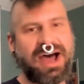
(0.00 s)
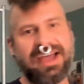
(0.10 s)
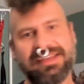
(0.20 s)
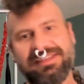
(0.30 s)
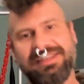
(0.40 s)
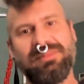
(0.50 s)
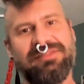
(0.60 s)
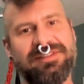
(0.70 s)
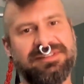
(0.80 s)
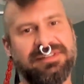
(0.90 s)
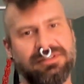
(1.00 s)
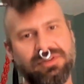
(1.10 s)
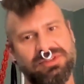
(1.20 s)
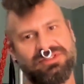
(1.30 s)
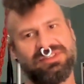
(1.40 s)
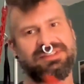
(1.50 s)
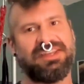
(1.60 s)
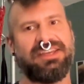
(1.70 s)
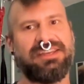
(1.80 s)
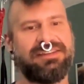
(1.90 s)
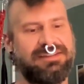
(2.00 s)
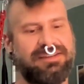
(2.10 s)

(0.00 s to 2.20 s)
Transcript: I keep my fisting lube in just like